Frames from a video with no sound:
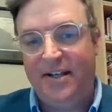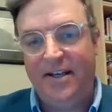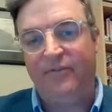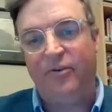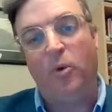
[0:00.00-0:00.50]

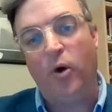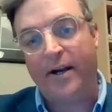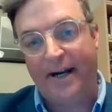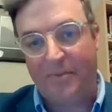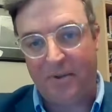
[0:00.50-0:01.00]
get even more
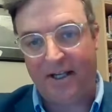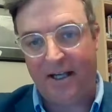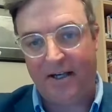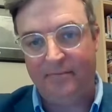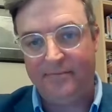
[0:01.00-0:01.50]

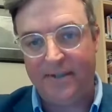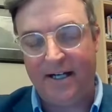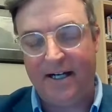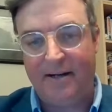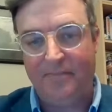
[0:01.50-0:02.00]
complicated,
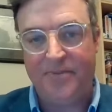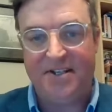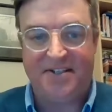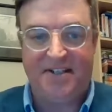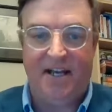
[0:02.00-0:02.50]
the
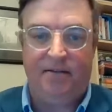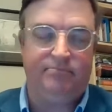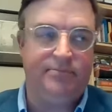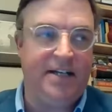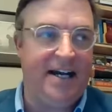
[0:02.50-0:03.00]
state
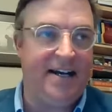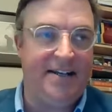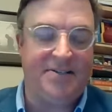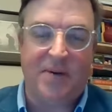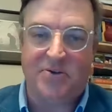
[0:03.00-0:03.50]
had
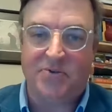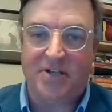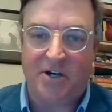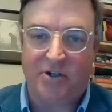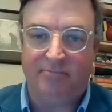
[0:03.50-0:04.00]
a special
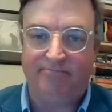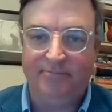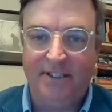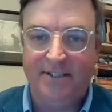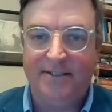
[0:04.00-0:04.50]
session.
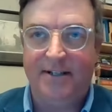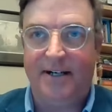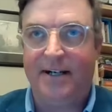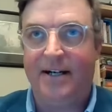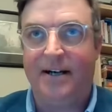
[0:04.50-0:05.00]

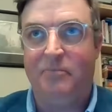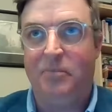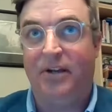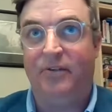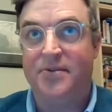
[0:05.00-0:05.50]
I
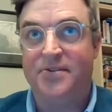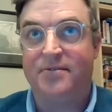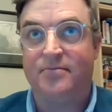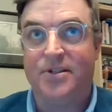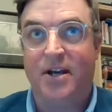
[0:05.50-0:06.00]
believe it
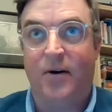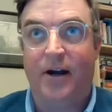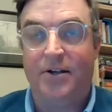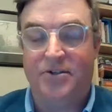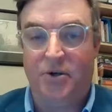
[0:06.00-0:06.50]
was
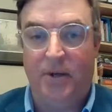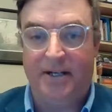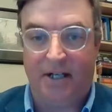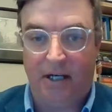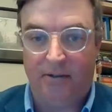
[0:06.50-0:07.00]
going on 2
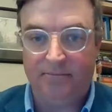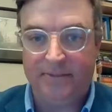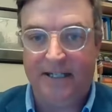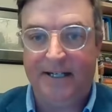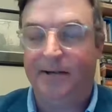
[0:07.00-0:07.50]
weeks ago.
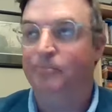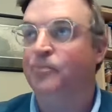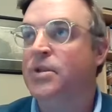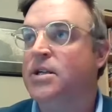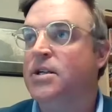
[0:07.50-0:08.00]

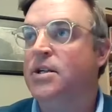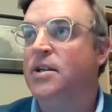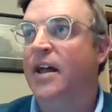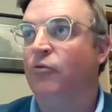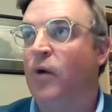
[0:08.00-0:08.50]

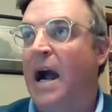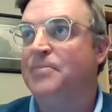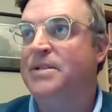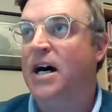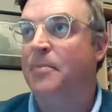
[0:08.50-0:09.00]
That
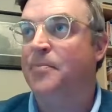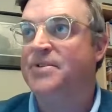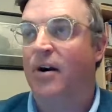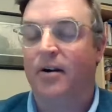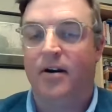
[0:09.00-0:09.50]
wrapped up,
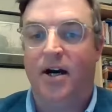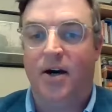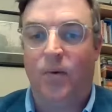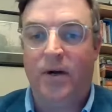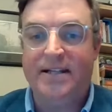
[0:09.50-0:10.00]
started
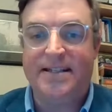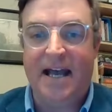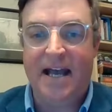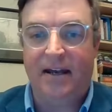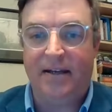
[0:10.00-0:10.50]

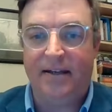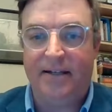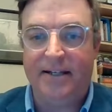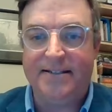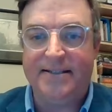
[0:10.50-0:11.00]
Wednesday and
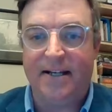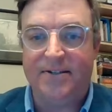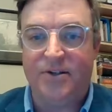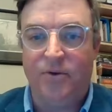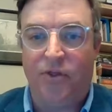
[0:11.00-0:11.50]
ended at
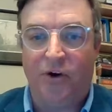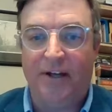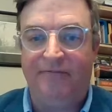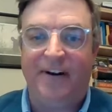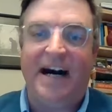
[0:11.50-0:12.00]

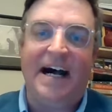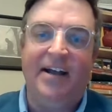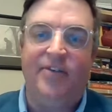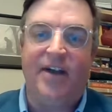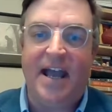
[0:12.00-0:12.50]

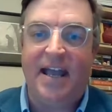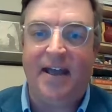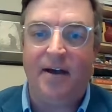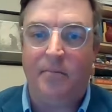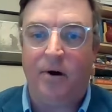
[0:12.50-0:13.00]
2:35
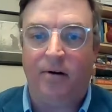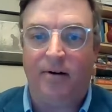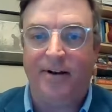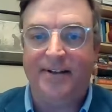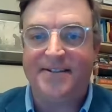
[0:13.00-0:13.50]
a.m.
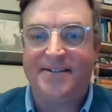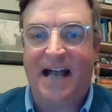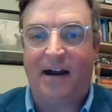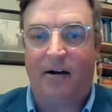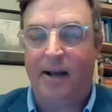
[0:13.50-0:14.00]
on
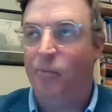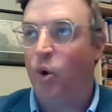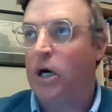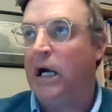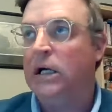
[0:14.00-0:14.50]
Saturday
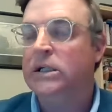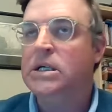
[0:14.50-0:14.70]
morning.